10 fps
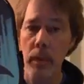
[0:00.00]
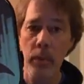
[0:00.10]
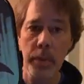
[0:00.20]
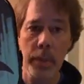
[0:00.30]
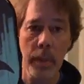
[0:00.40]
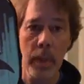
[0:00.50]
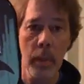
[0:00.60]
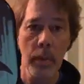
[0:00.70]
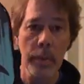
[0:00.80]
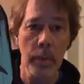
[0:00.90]
what you
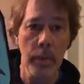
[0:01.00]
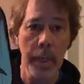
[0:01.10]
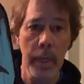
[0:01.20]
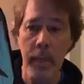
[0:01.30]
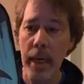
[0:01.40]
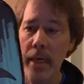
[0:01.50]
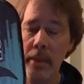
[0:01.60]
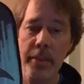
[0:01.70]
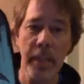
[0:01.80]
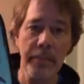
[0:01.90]
know is you get a lot of
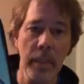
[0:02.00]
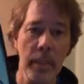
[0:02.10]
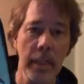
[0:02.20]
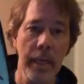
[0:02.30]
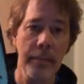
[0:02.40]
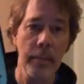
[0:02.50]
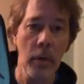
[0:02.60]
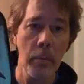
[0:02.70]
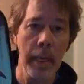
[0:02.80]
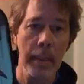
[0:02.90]
stiffness out of
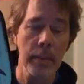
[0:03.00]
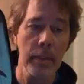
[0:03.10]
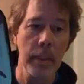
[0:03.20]
Nomex.